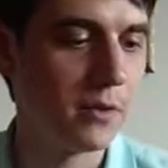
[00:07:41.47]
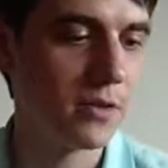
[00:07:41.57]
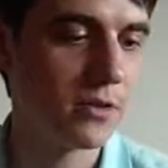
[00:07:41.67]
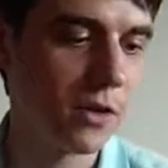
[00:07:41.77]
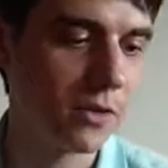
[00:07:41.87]

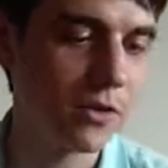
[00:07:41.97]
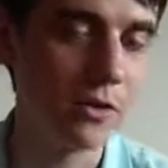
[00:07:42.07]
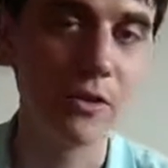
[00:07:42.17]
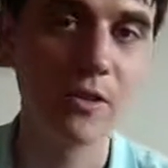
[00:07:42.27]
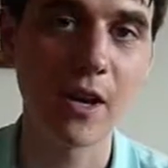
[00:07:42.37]
It's not, you
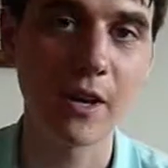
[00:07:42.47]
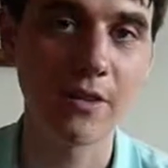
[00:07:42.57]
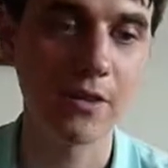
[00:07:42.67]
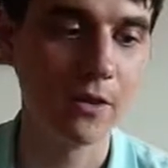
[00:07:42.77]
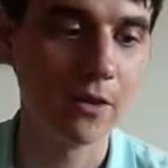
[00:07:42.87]
know,
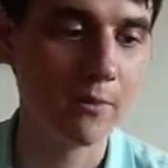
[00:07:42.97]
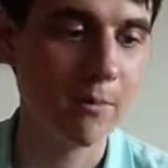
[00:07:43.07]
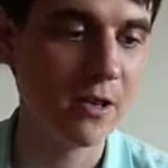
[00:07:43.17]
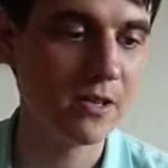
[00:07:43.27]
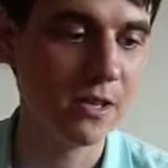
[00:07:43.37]
exactly
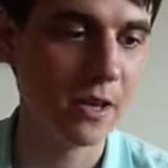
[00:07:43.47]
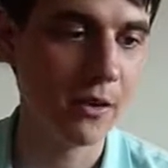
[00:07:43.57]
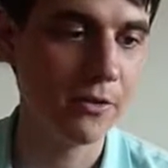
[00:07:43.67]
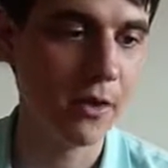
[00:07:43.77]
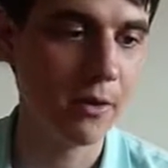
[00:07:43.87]
the best thing
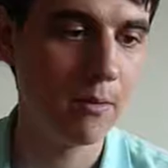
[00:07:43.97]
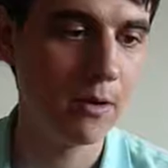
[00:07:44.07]
out there,